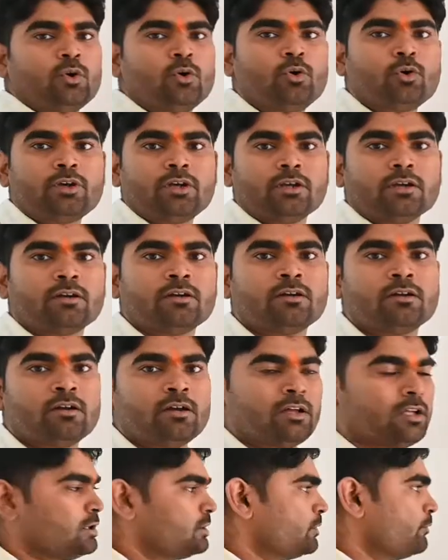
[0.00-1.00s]
Okay,
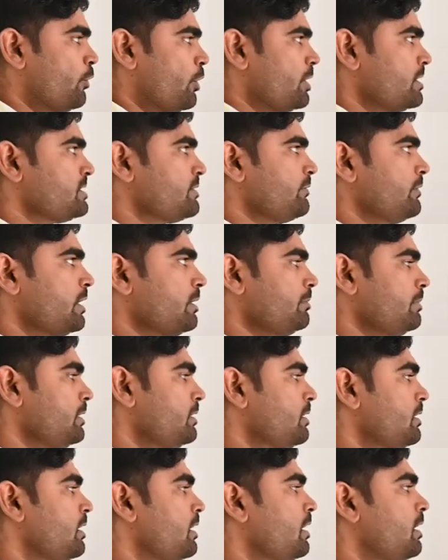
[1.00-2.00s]
what is a verb?
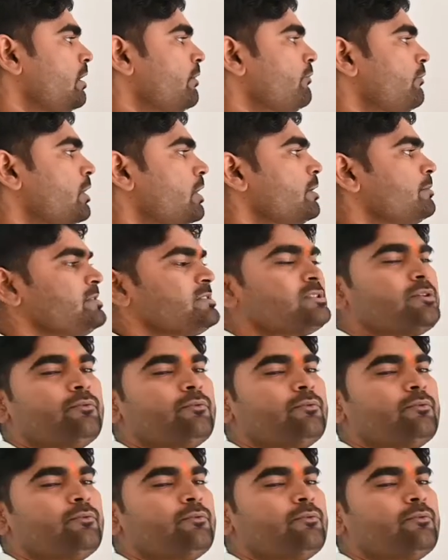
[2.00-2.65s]
A verb is